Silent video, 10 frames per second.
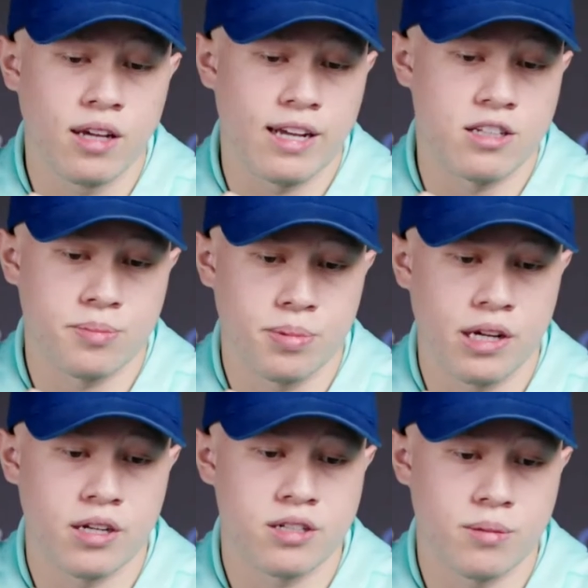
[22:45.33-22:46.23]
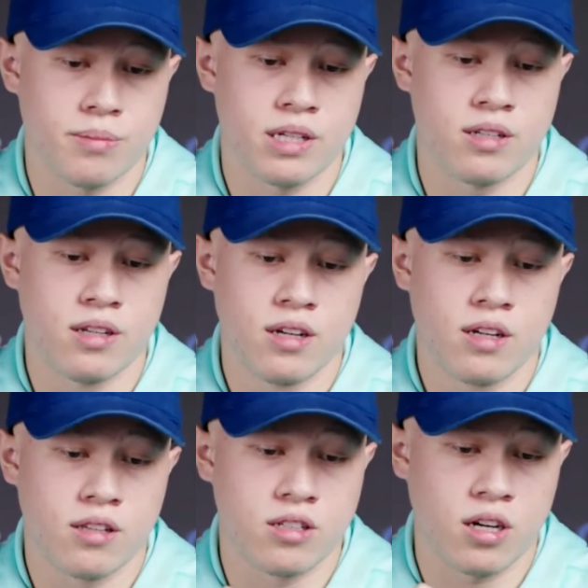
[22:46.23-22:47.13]
and its players amid
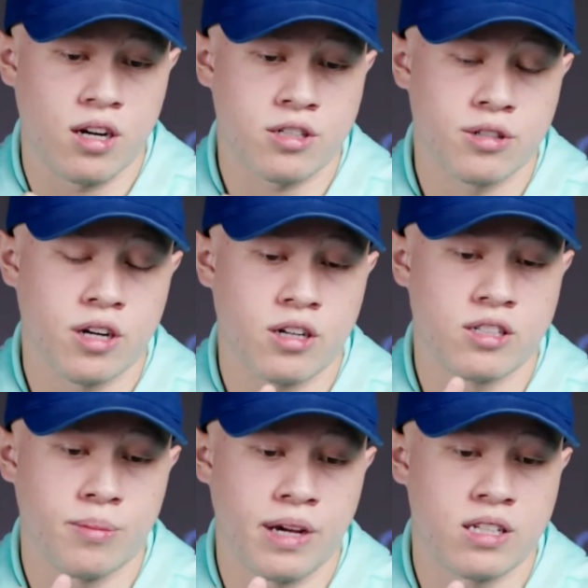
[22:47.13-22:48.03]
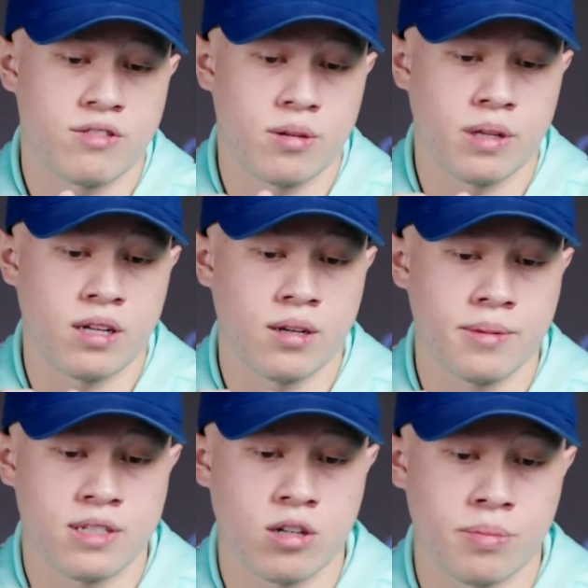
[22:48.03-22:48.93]
the talks regarding demands from the
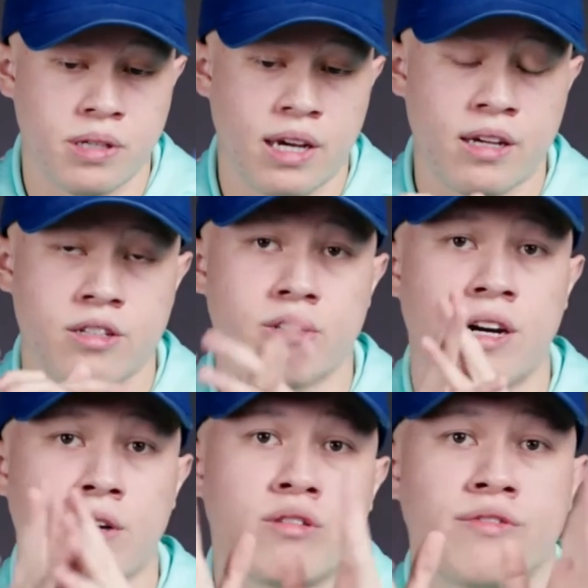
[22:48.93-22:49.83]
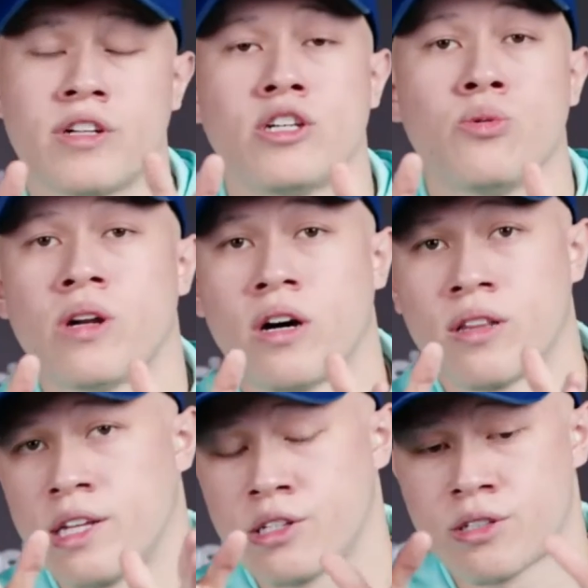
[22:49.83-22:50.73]
NWSLPA. So now I will fill you in
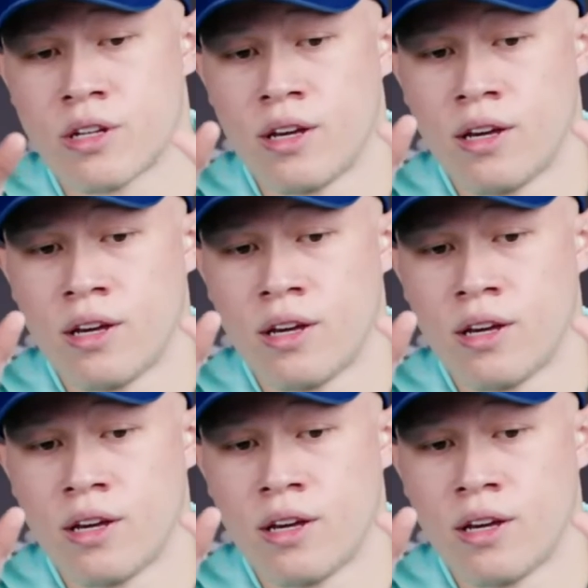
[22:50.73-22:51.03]
on this.